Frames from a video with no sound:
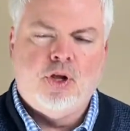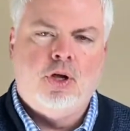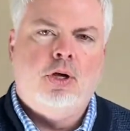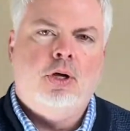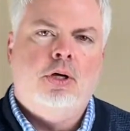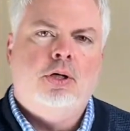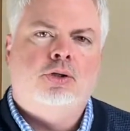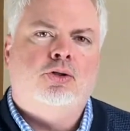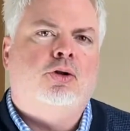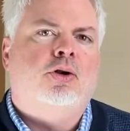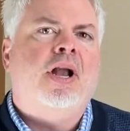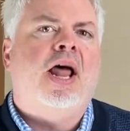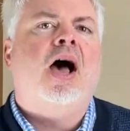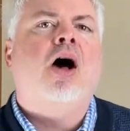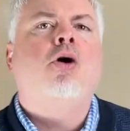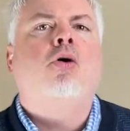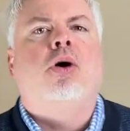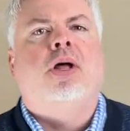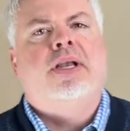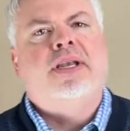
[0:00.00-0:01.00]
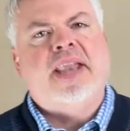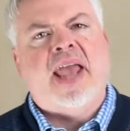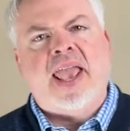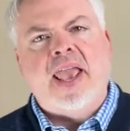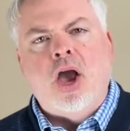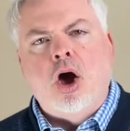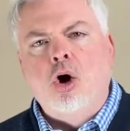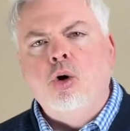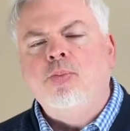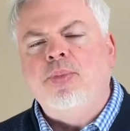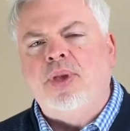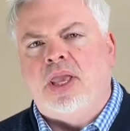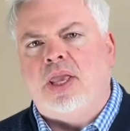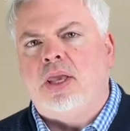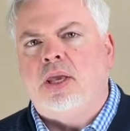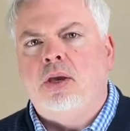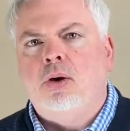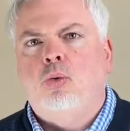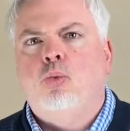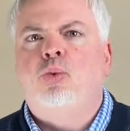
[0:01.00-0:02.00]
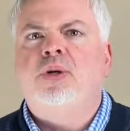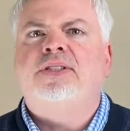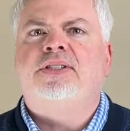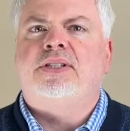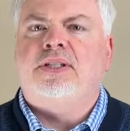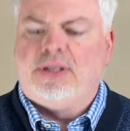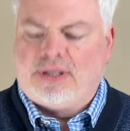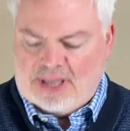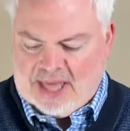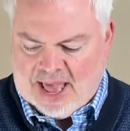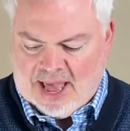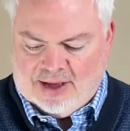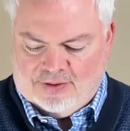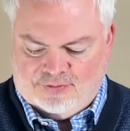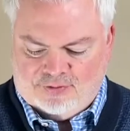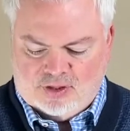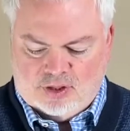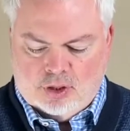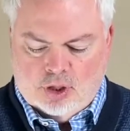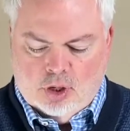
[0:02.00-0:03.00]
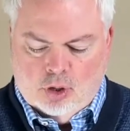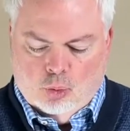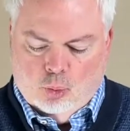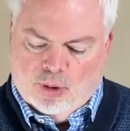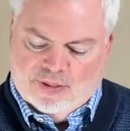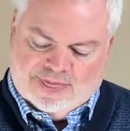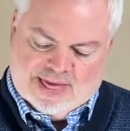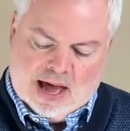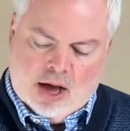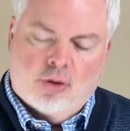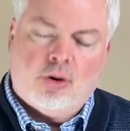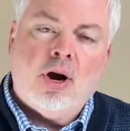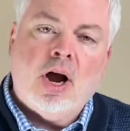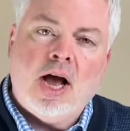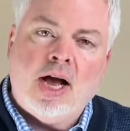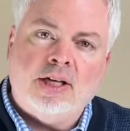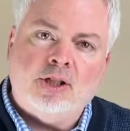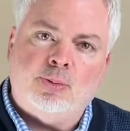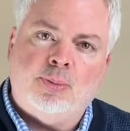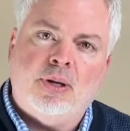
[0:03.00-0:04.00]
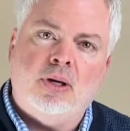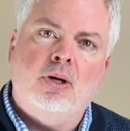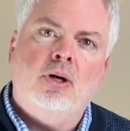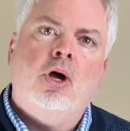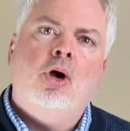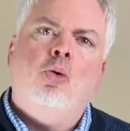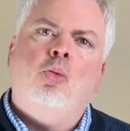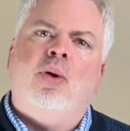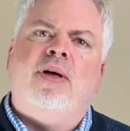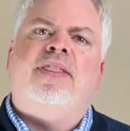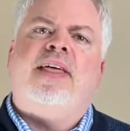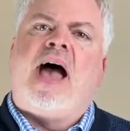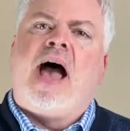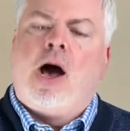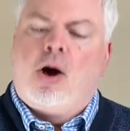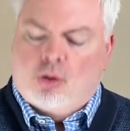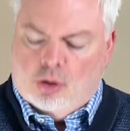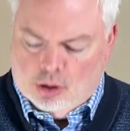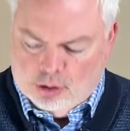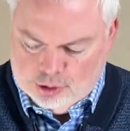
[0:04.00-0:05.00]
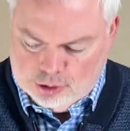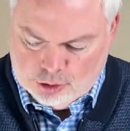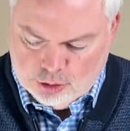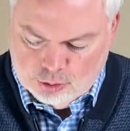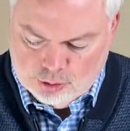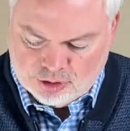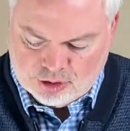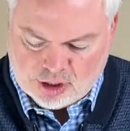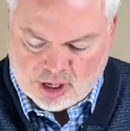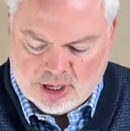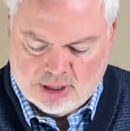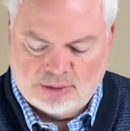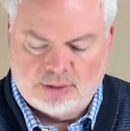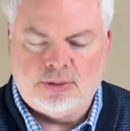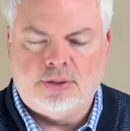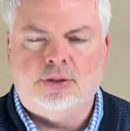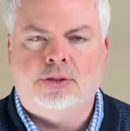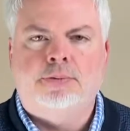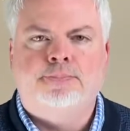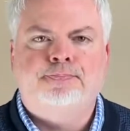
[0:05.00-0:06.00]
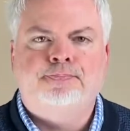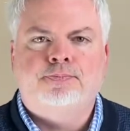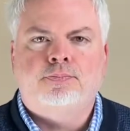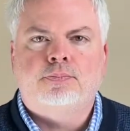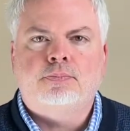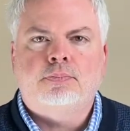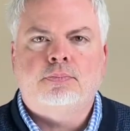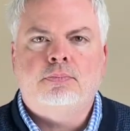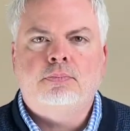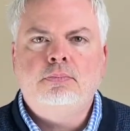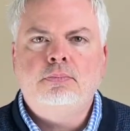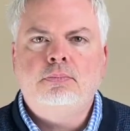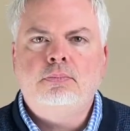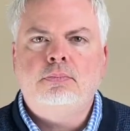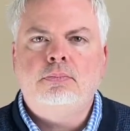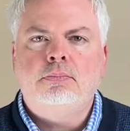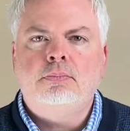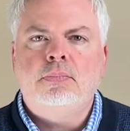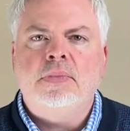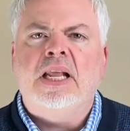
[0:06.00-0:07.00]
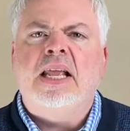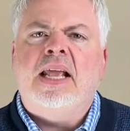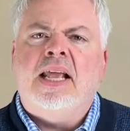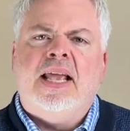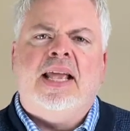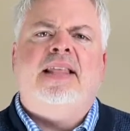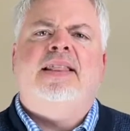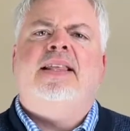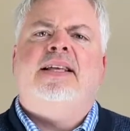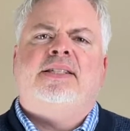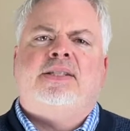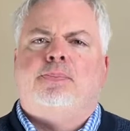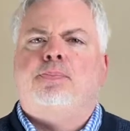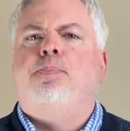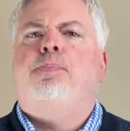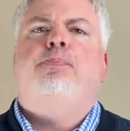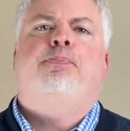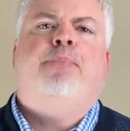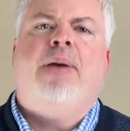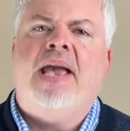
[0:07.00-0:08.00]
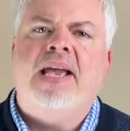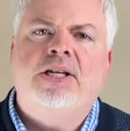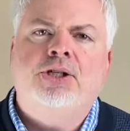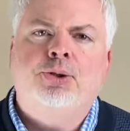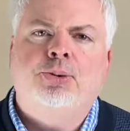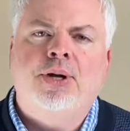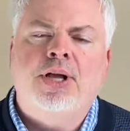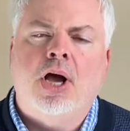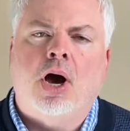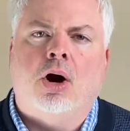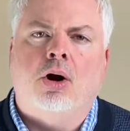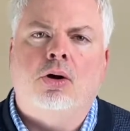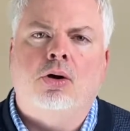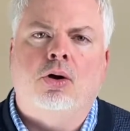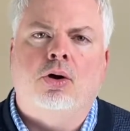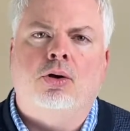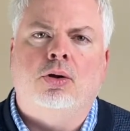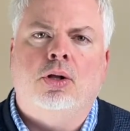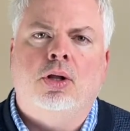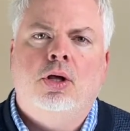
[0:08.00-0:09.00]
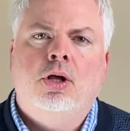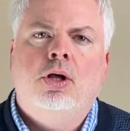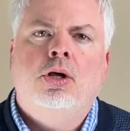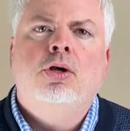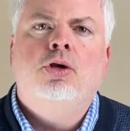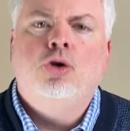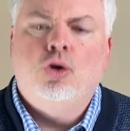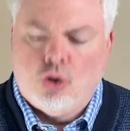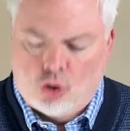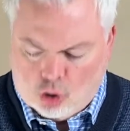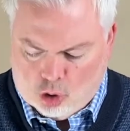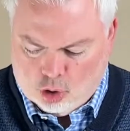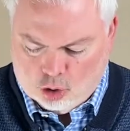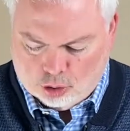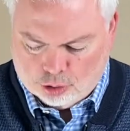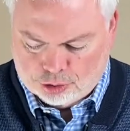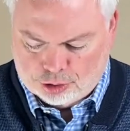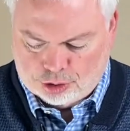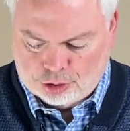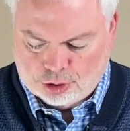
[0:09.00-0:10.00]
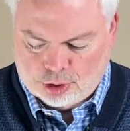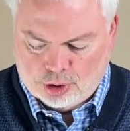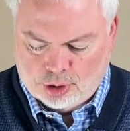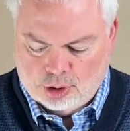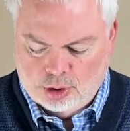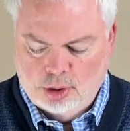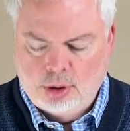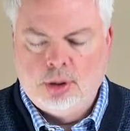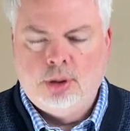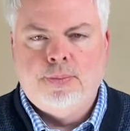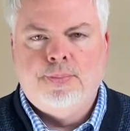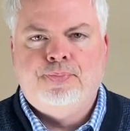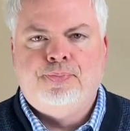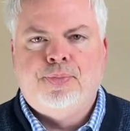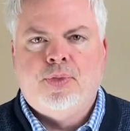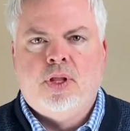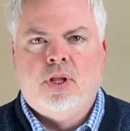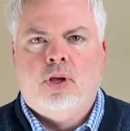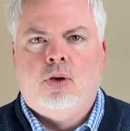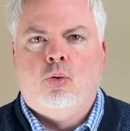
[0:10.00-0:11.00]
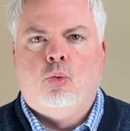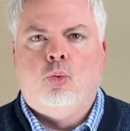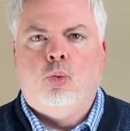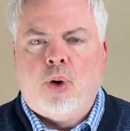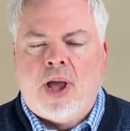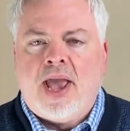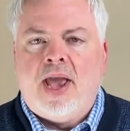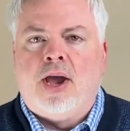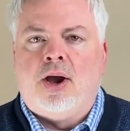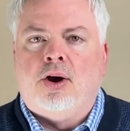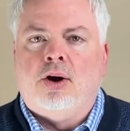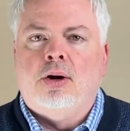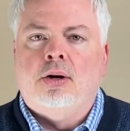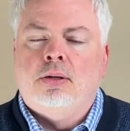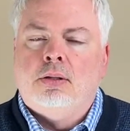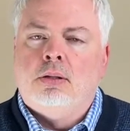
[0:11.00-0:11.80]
So now Naomi was left without her husband, without her two sons, in this patriarchal culture where